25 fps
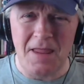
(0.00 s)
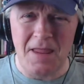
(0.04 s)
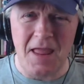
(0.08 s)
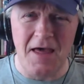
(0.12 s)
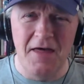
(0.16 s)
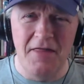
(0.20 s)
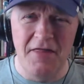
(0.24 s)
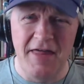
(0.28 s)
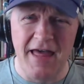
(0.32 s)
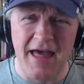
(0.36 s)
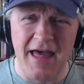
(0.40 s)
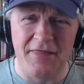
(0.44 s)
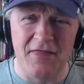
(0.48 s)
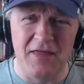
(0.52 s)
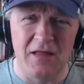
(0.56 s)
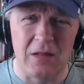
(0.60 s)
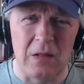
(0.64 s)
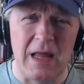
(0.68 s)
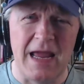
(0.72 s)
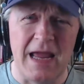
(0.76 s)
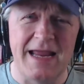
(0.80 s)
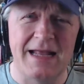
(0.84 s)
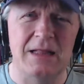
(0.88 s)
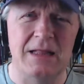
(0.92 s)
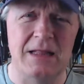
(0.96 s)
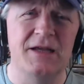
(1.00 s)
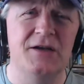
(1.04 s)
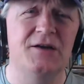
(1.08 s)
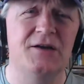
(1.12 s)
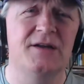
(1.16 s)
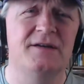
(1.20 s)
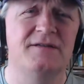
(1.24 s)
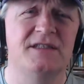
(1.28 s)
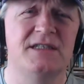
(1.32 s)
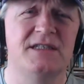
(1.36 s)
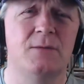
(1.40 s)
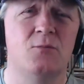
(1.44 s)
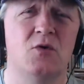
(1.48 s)
that the likelihood
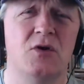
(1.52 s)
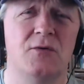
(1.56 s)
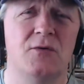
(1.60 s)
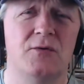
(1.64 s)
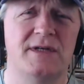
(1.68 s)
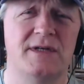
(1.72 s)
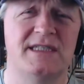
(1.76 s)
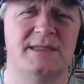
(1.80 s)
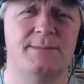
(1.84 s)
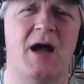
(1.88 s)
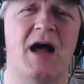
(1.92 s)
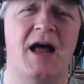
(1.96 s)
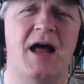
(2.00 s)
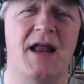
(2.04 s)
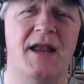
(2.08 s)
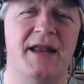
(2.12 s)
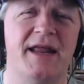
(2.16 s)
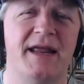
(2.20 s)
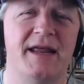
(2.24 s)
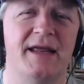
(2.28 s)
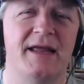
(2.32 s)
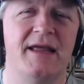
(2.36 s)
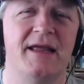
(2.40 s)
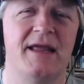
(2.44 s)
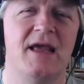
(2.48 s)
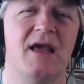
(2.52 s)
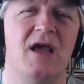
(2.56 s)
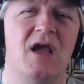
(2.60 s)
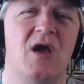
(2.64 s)
of someone responding